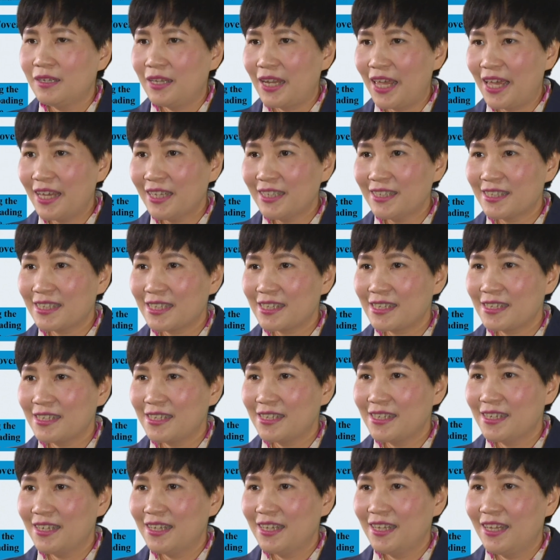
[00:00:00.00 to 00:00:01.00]
Next,
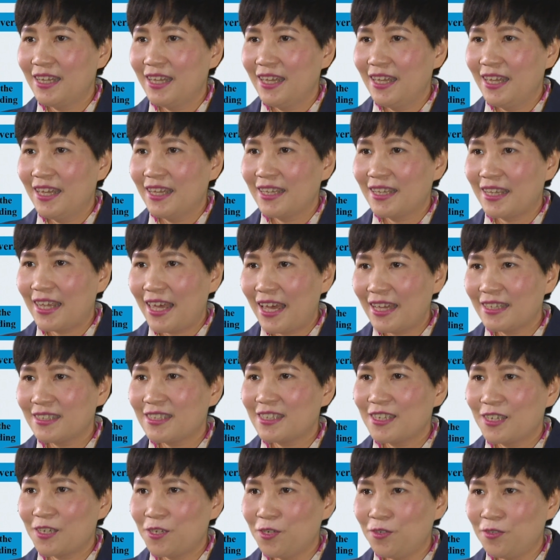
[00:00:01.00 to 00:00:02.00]

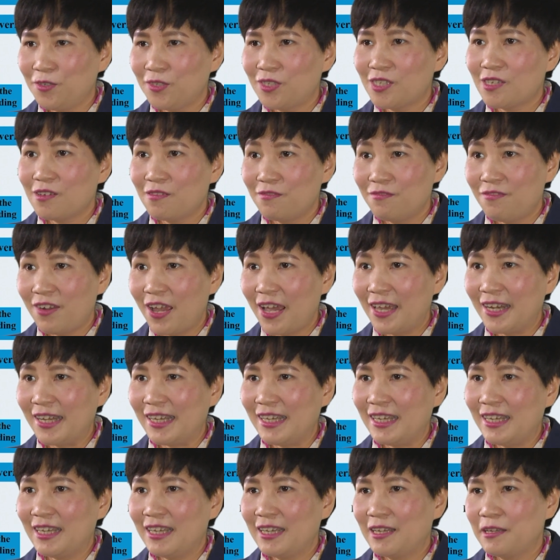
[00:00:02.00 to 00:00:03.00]
get goods
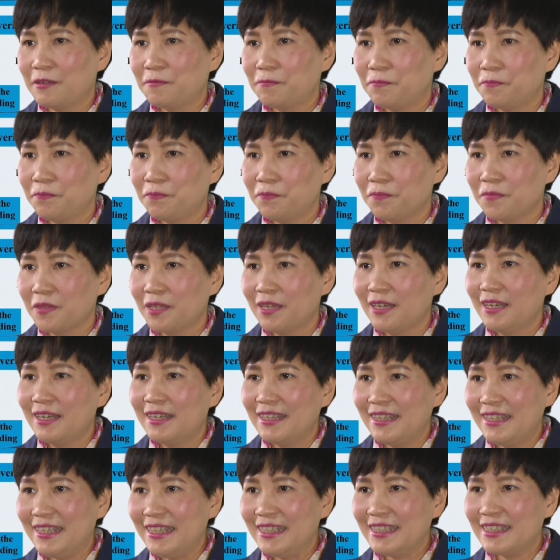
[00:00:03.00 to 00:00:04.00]
ready.
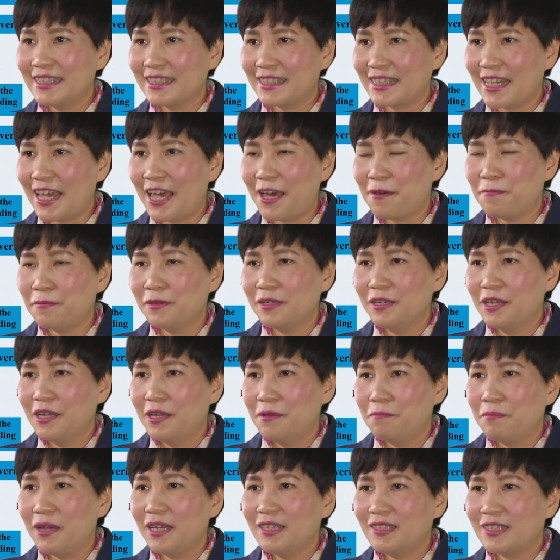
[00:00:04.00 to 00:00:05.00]
This step
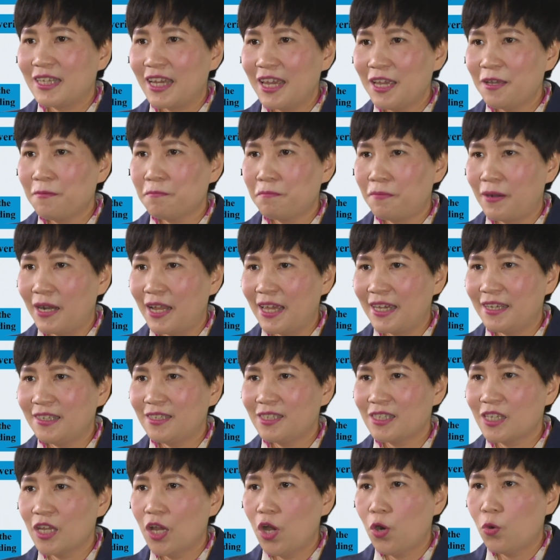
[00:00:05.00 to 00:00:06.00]
may take
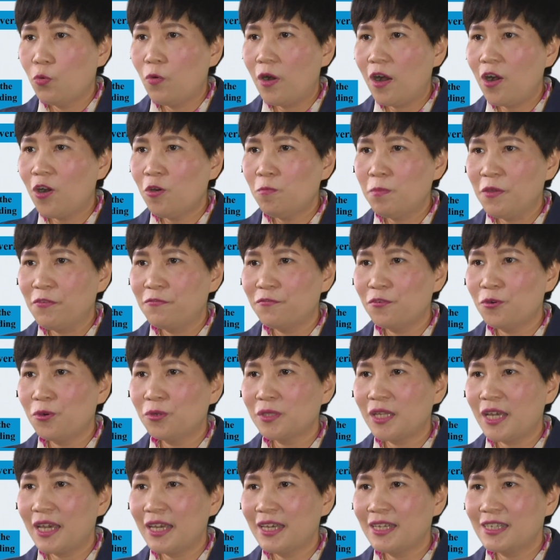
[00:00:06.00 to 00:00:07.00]
place well
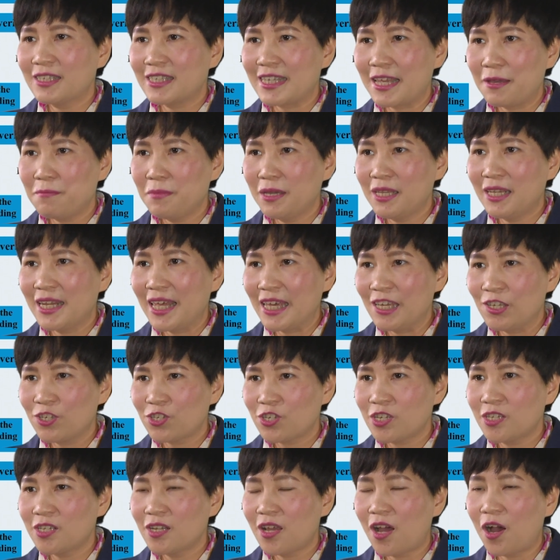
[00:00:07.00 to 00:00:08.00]
before the
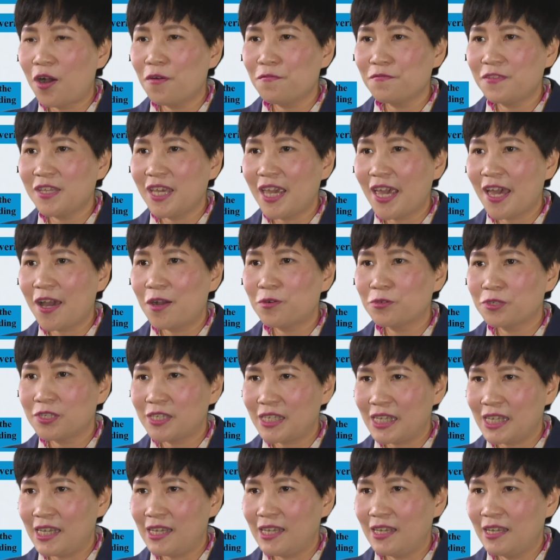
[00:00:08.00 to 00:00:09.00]
examination of the
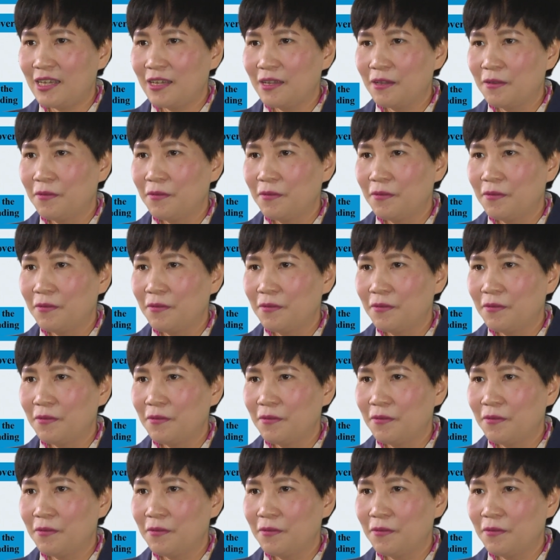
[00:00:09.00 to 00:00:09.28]
LC.